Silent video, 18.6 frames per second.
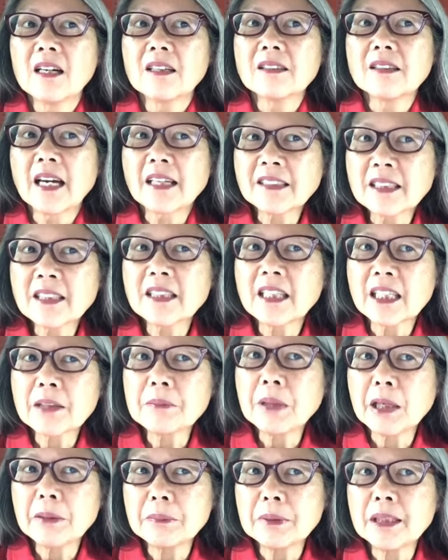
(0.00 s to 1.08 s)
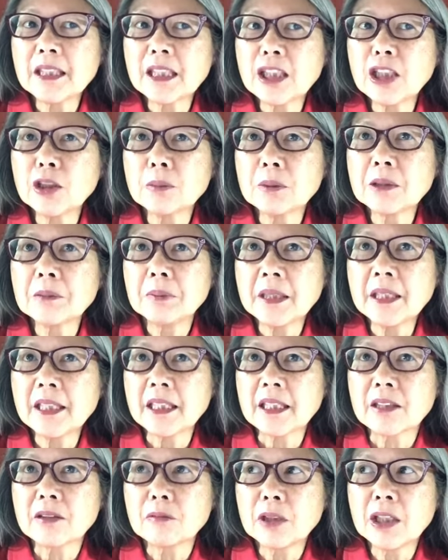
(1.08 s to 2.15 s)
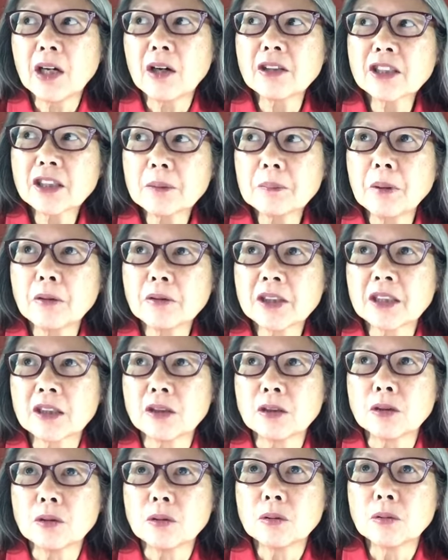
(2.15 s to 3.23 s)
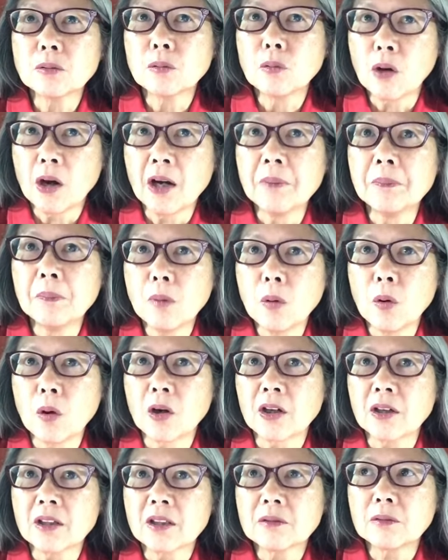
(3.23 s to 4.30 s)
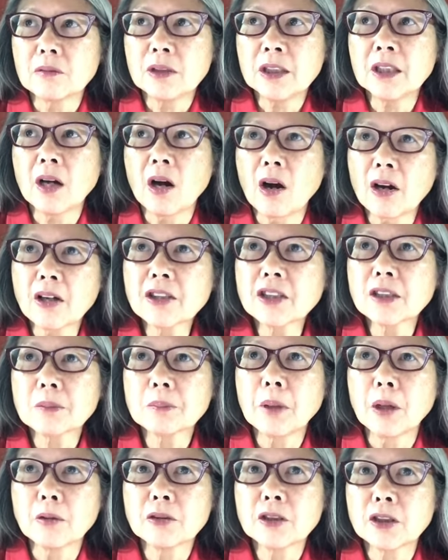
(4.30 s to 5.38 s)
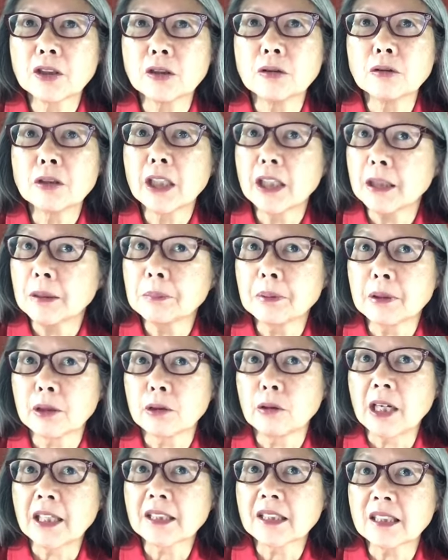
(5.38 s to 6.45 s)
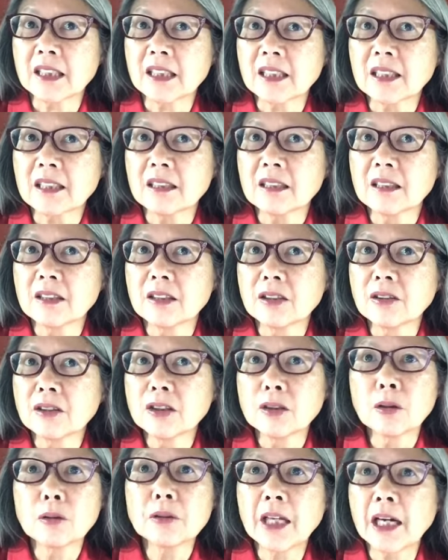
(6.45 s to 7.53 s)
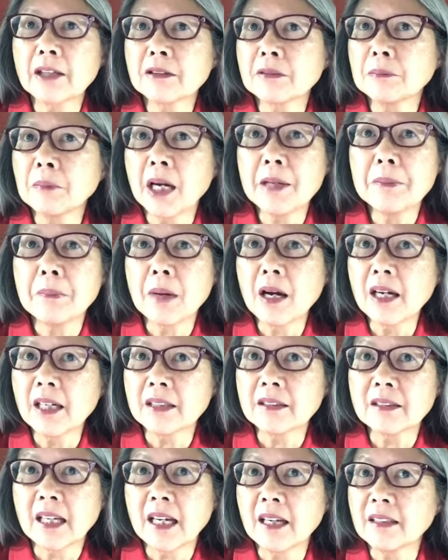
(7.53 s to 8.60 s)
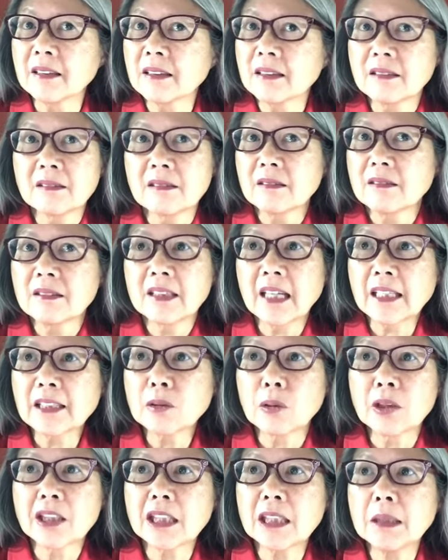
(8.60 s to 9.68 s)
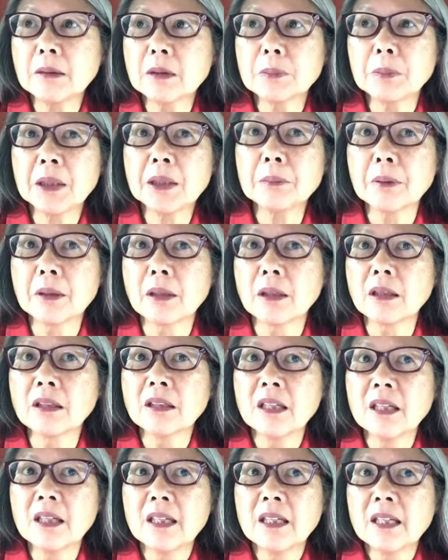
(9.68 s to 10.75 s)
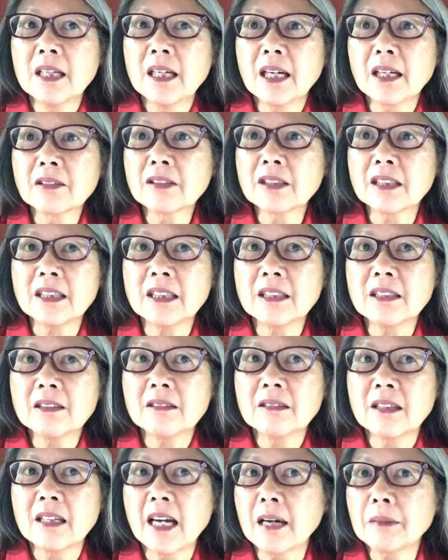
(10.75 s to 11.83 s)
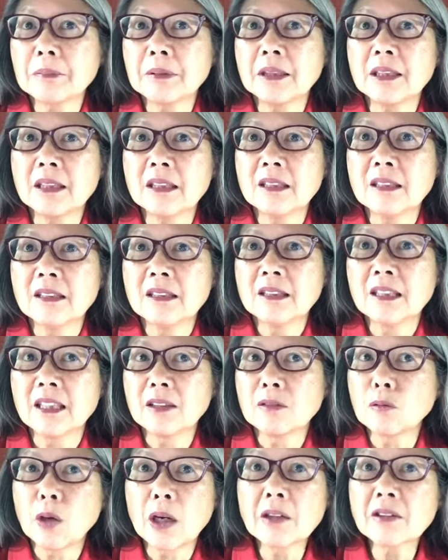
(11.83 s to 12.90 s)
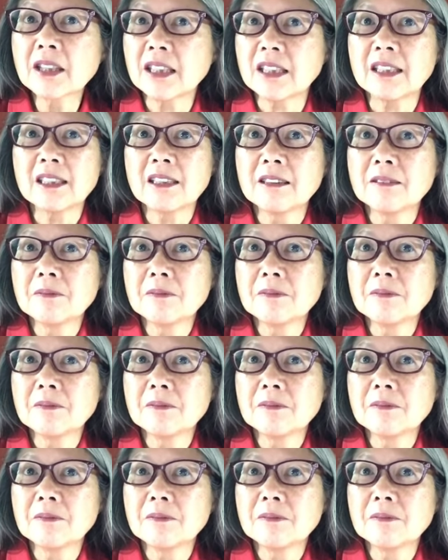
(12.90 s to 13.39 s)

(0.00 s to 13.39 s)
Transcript: that's the thing about being a human being. We are supposed to want more. We are supposed to keep progressing. There's no doubt in my mind that that's what keeps people healthy, happy, and wealthy.